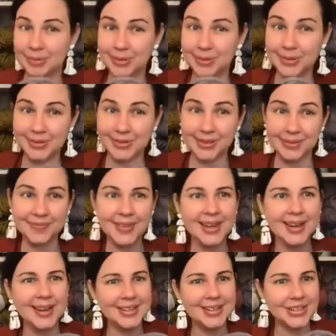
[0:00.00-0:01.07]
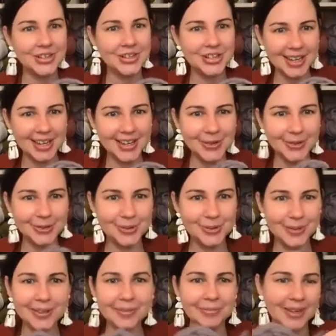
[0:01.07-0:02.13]
use them. So share yours
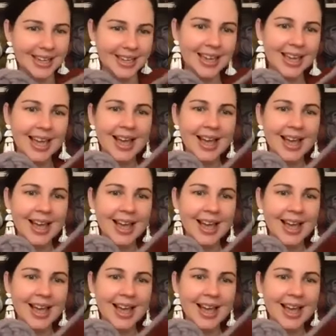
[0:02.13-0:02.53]
with me.